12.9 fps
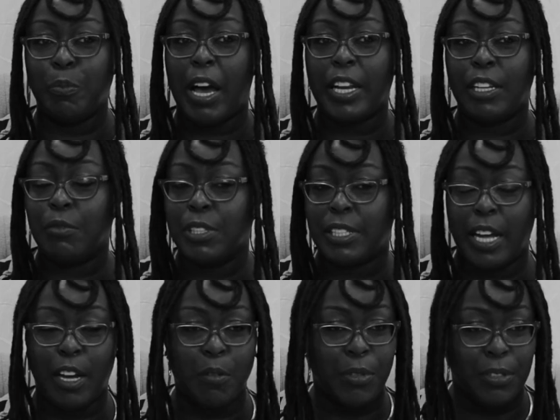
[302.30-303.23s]
body was
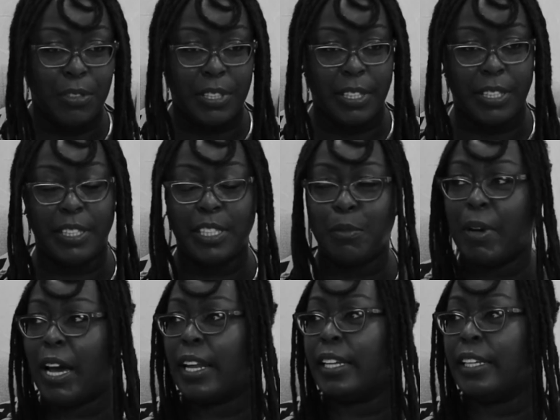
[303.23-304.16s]
not a person. This
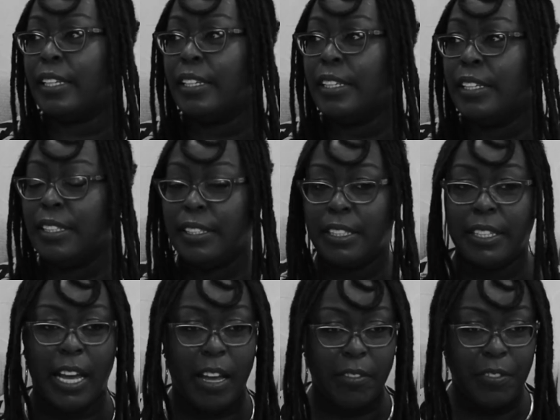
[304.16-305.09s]
body did
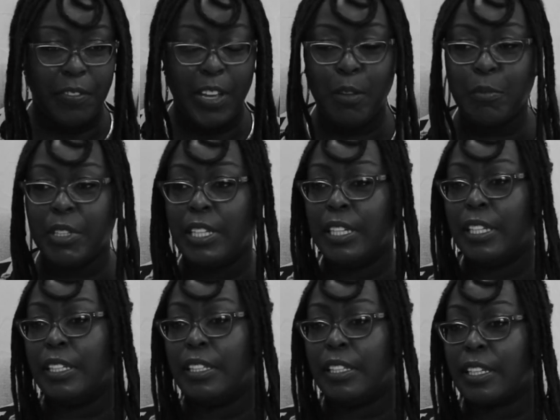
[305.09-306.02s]
not have a
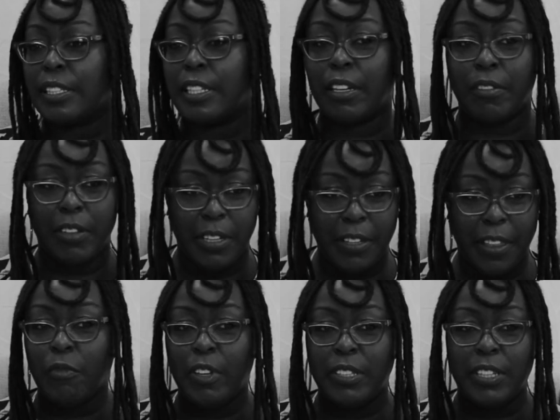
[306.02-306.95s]
family, etc.
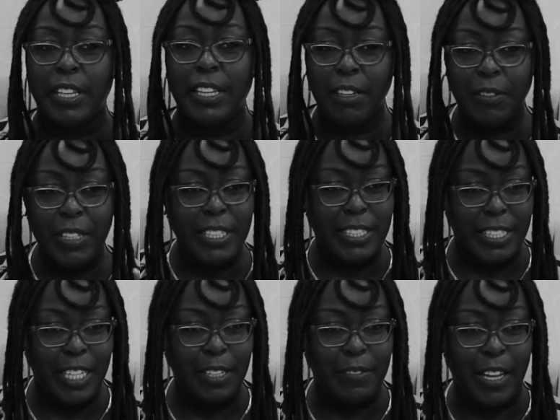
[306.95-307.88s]
And so I think we need to
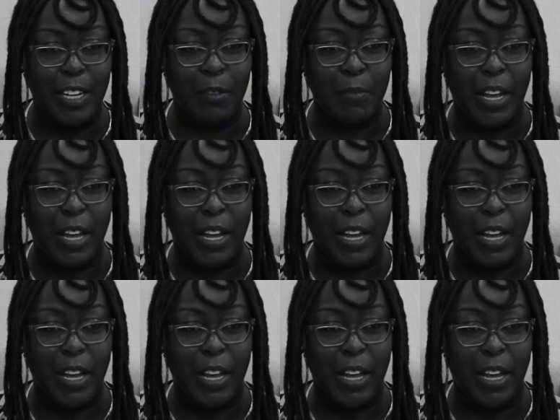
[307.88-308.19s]
keep that in